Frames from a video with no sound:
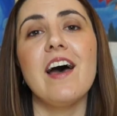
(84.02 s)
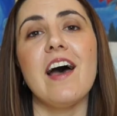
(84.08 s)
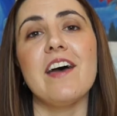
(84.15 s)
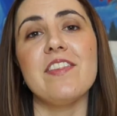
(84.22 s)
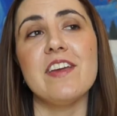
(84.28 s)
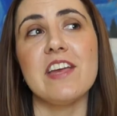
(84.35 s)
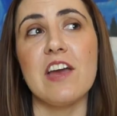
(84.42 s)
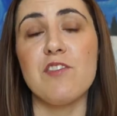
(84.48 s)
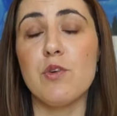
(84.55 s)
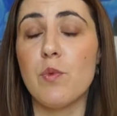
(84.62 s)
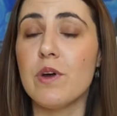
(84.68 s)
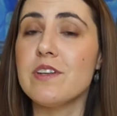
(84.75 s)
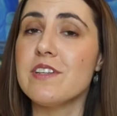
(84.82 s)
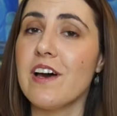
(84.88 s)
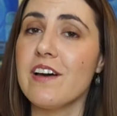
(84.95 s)
I think
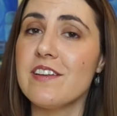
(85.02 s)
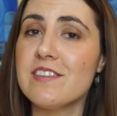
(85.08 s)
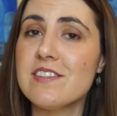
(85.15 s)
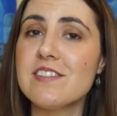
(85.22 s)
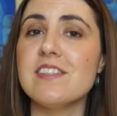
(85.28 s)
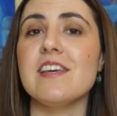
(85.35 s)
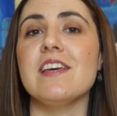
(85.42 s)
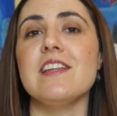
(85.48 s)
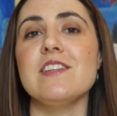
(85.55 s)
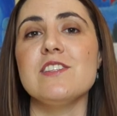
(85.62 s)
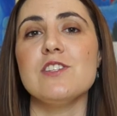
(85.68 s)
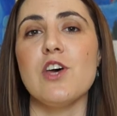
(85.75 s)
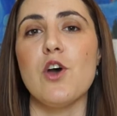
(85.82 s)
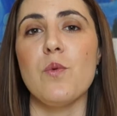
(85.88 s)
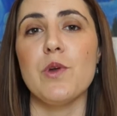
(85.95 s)
everyone does, and
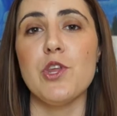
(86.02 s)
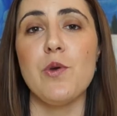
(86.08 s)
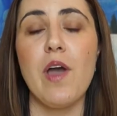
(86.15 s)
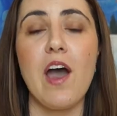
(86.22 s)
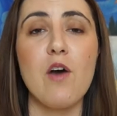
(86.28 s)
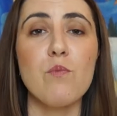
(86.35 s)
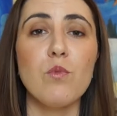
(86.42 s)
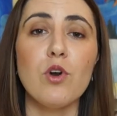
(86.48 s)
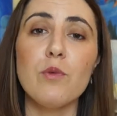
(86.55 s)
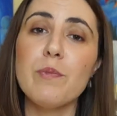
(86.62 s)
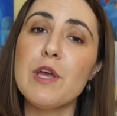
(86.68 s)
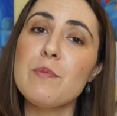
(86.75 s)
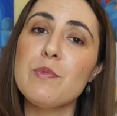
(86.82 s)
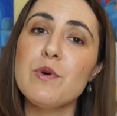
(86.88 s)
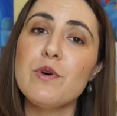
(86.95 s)
so when you have more
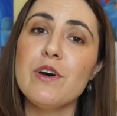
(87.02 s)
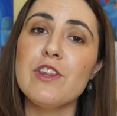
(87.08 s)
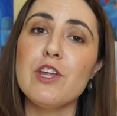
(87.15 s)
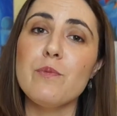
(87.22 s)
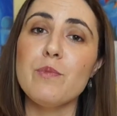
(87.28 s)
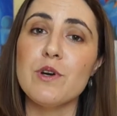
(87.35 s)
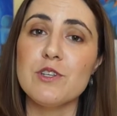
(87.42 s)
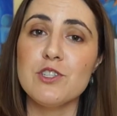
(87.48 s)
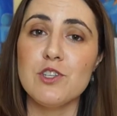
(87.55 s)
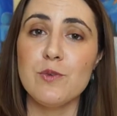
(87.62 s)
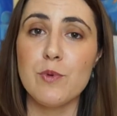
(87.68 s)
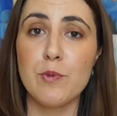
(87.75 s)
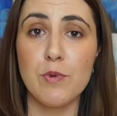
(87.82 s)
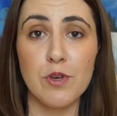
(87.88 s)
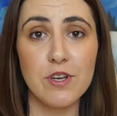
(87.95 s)
people in the
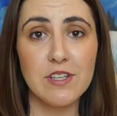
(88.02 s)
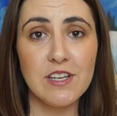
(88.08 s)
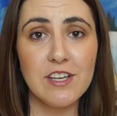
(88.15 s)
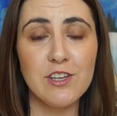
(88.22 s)
BookTube community,